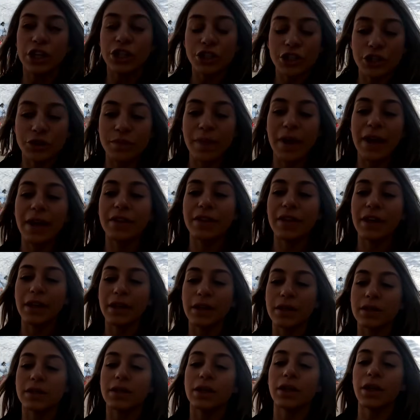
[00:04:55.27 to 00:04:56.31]
just make
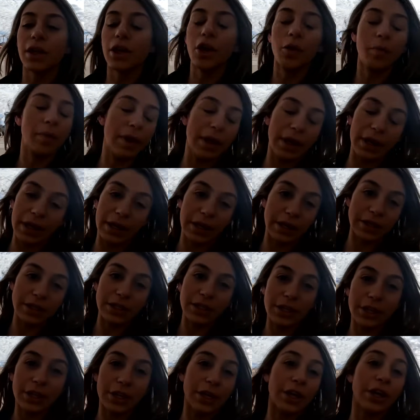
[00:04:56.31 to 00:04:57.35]
things a little bit
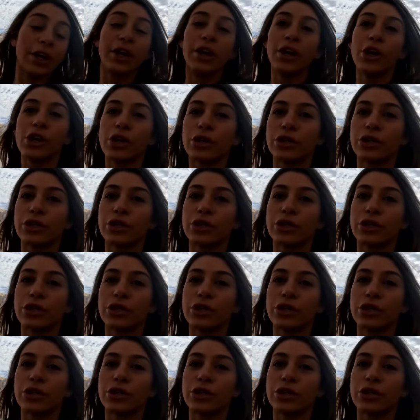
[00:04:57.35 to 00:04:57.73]
easier